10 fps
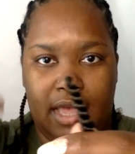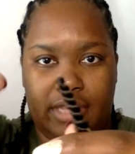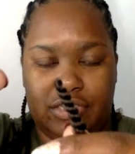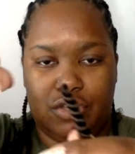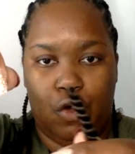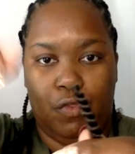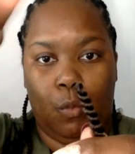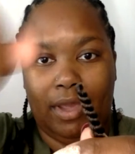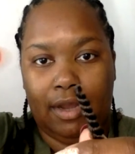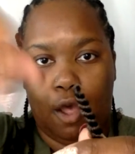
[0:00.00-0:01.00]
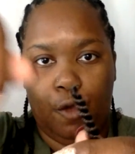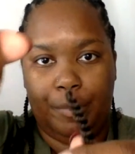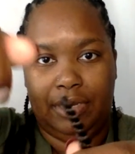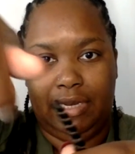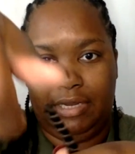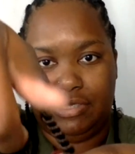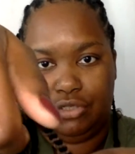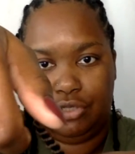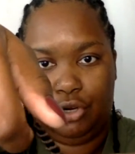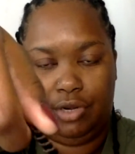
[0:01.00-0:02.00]
And so the way to open it is
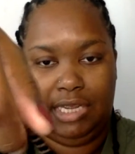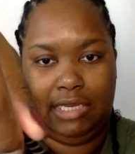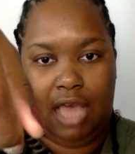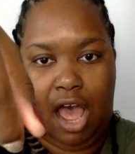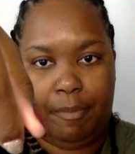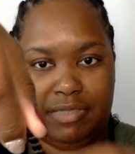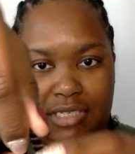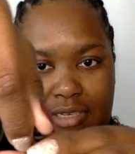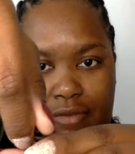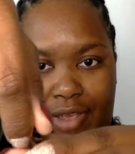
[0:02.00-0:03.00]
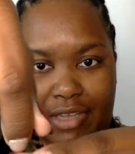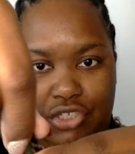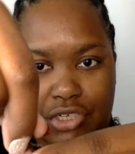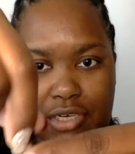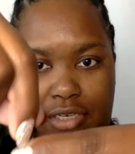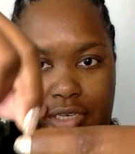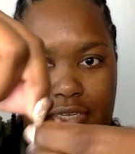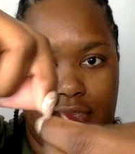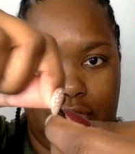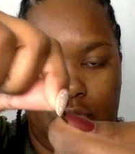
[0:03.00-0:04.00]
to turn it in the opposite direction and to
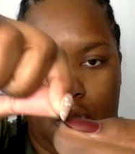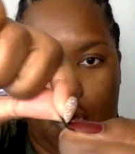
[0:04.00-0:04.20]
get a little